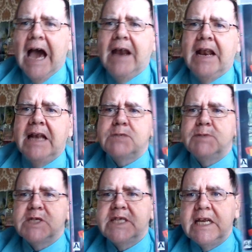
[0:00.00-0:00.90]
And then this
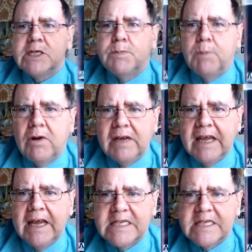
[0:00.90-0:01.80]
mysterious blonde
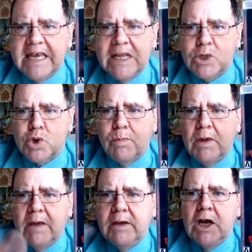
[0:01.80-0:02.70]
girl turns up,
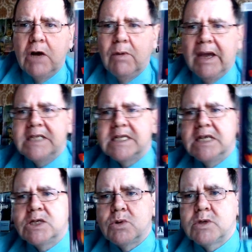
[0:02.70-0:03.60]
you know, in his
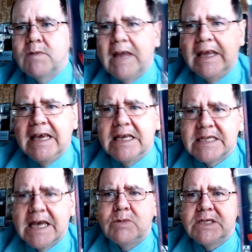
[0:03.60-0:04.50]
sort of like
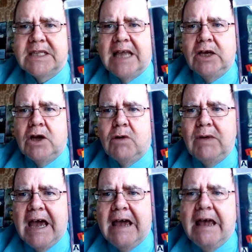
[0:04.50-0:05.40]
his house and that, you know,
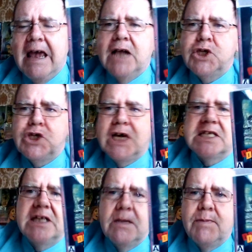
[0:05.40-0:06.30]
yeah. And she
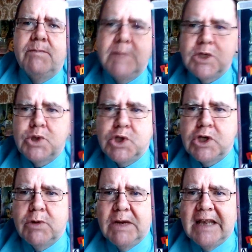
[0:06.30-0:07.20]
adds a little bit of mystery
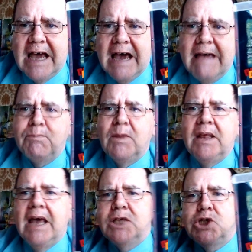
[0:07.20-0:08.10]
to it and that.
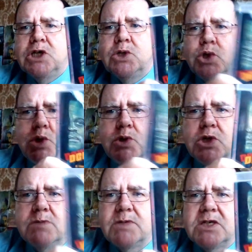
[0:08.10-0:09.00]
And she
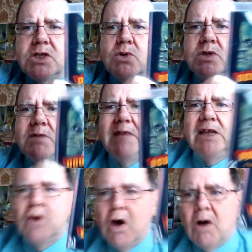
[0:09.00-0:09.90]
introduces him to sort of like
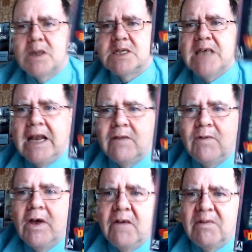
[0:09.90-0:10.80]
the dark side
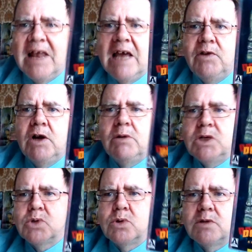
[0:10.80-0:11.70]
of life, you know,
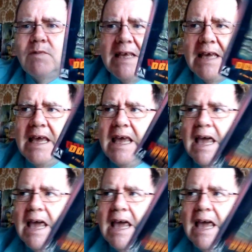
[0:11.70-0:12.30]
these sort of like,